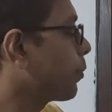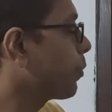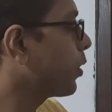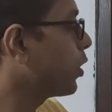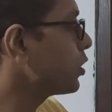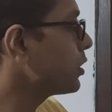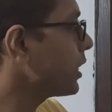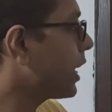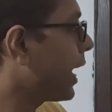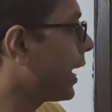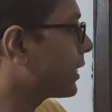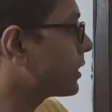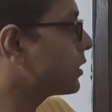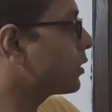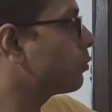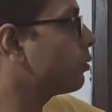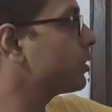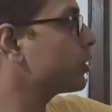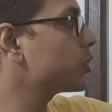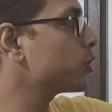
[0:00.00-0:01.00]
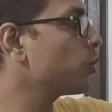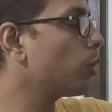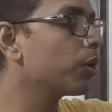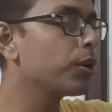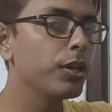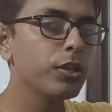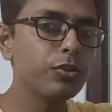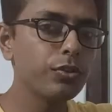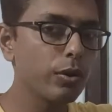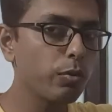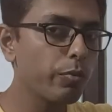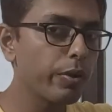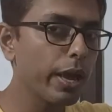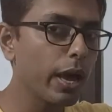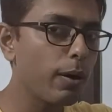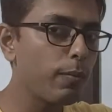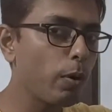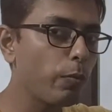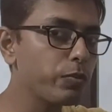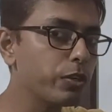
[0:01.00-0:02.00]
because x equals to only 3 we
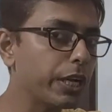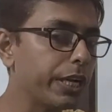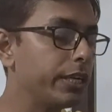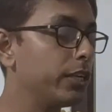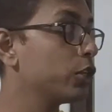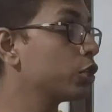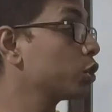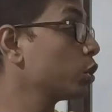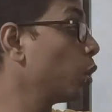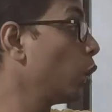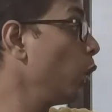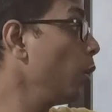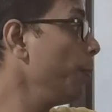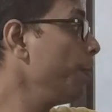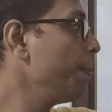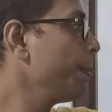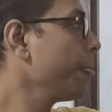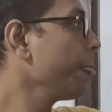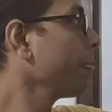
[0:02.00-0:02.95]
have obtained. So